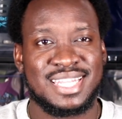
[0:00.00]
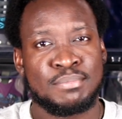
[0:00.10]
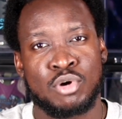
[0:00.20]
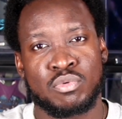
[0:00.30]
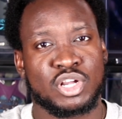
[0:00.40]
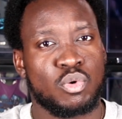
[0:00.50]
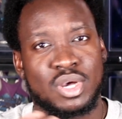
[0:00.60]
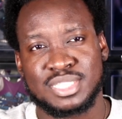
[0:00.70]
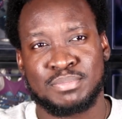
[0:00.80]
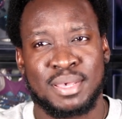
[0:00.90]
I need more
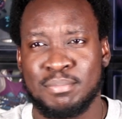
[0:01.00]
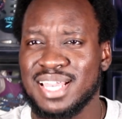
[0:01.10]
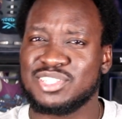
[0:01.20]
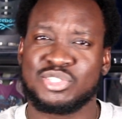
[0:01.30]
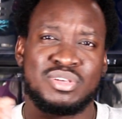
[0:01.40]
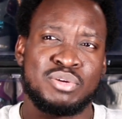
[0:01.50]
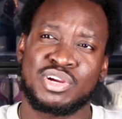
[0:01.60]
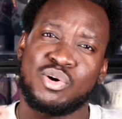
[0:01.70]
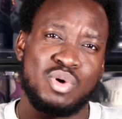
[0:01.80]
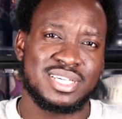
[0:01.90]
requests, man. Make sure the
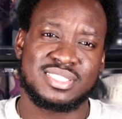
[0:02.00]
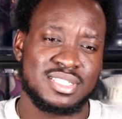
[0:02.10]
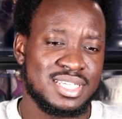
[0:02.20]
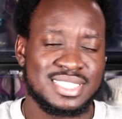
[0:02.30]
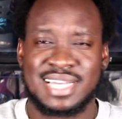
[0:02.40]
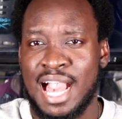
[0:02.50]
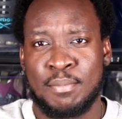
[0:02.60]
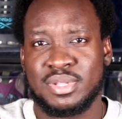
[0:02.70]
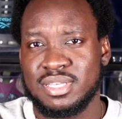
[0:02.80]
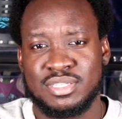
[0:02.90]
requests of these
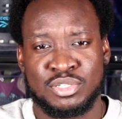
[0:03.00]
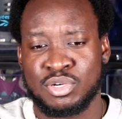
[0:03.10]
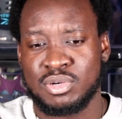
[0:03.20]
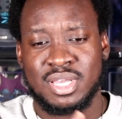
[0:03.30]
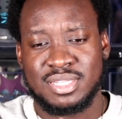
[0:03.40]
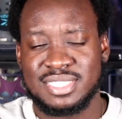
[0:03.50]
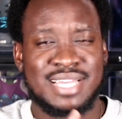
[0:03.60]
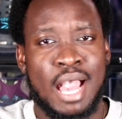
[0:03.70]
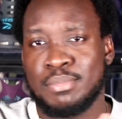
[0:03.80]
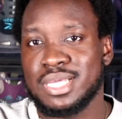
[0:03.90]
comedy, you know,
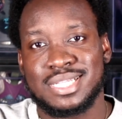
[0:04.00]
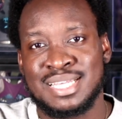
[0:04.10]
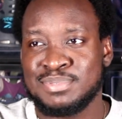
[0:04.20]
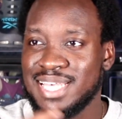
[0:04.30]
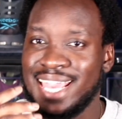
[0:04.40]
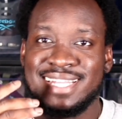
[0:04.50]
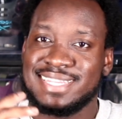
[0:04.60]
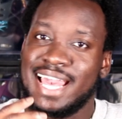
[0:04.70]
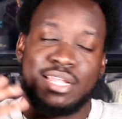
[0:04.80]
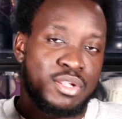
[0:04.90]
these comedy clips
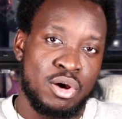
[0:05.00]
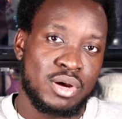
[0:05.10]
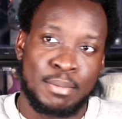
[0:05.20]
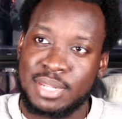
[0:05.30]
ain't that long.